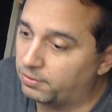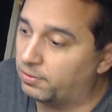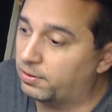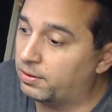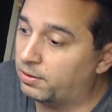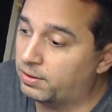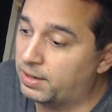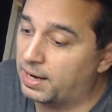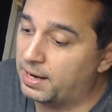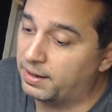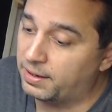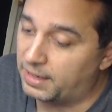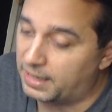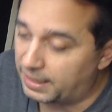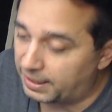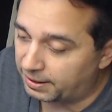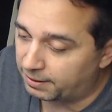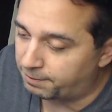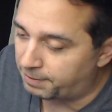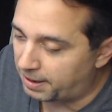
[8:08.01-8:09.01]
well okay
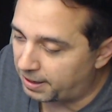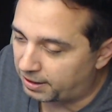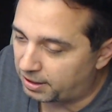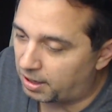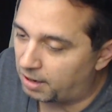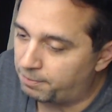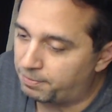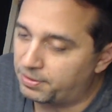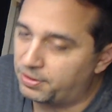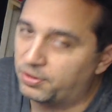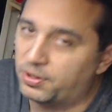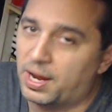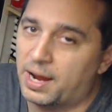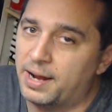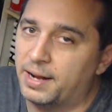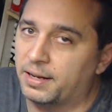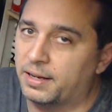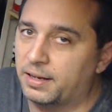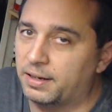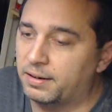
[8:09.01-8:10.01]
heat it back up and you
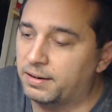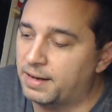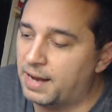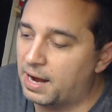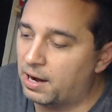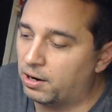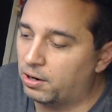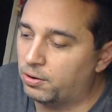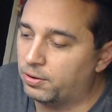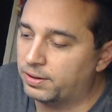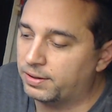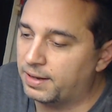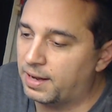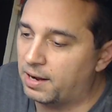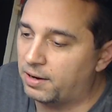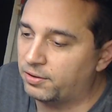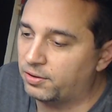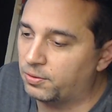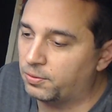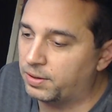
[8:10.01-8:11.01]
kind of can narrow it
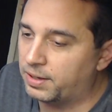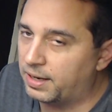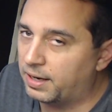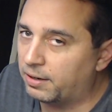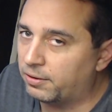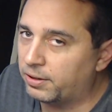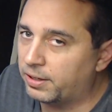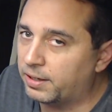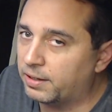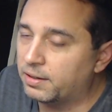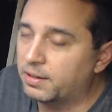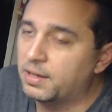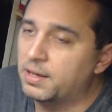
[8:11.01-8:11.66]
down to an area